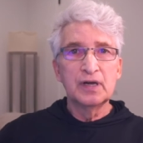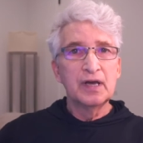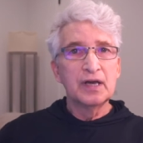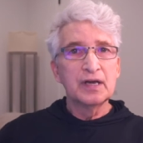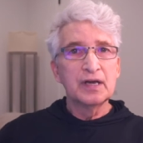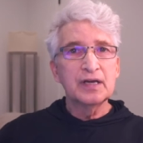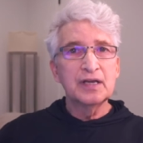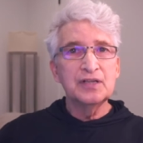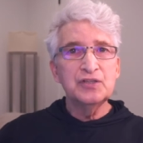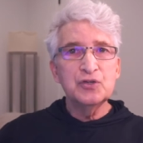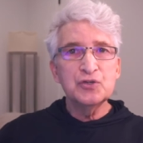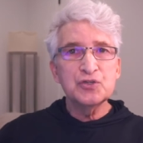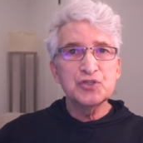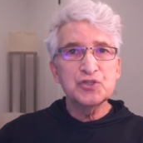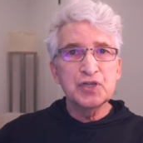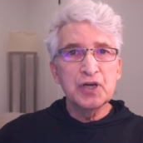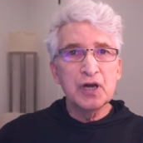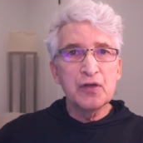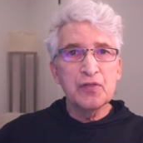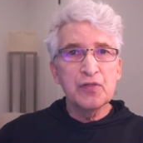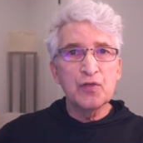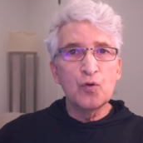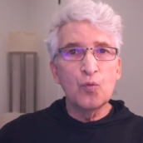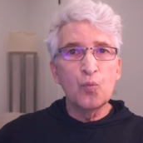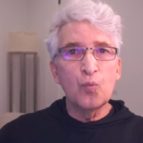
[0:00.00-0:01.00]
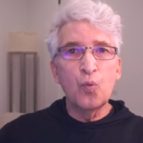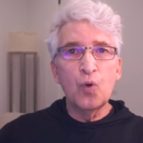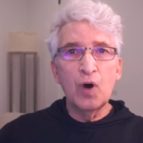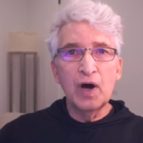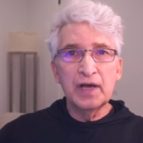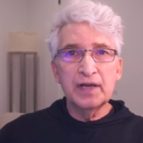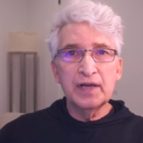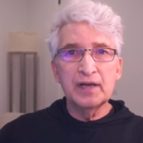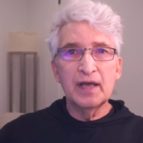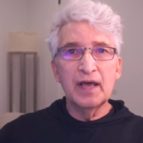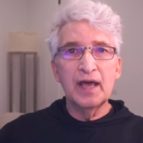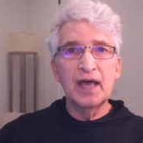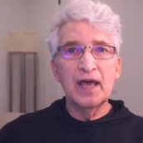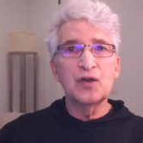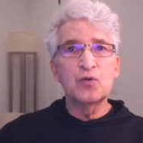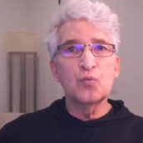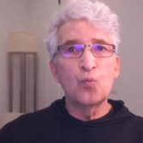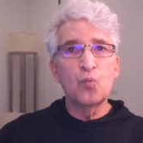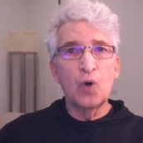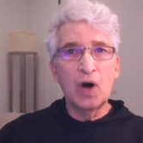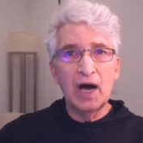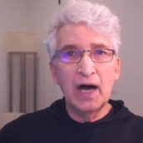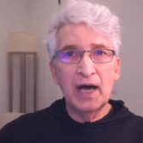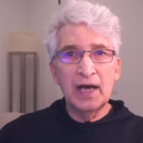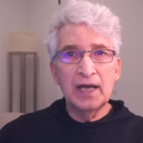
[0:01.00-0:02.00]
Can you share the what and
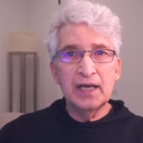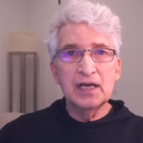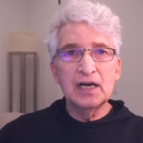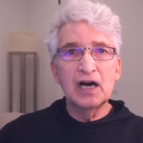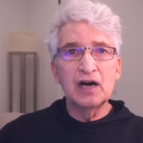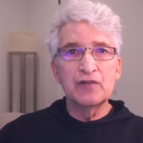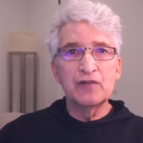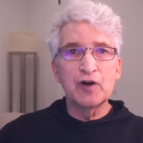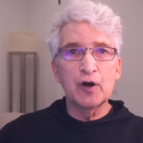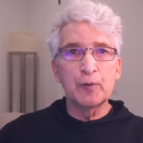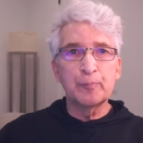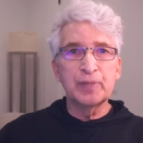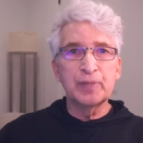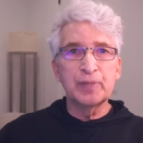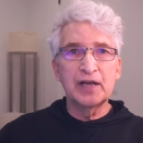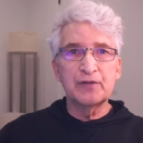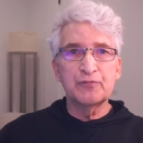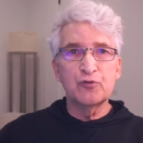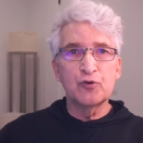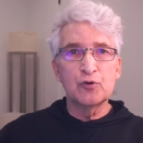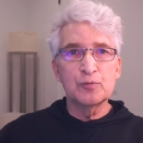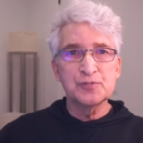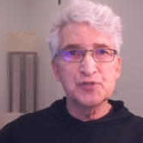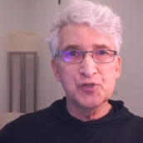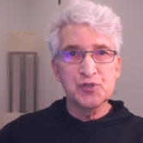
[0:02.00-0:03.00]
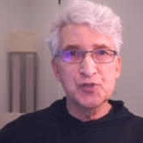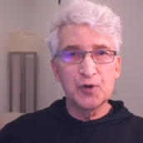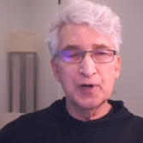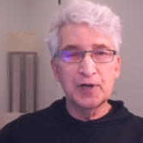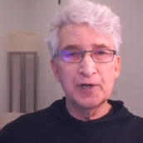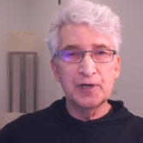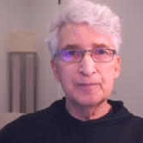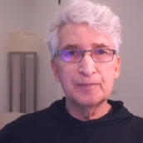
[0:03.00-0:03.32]
why of our platform story?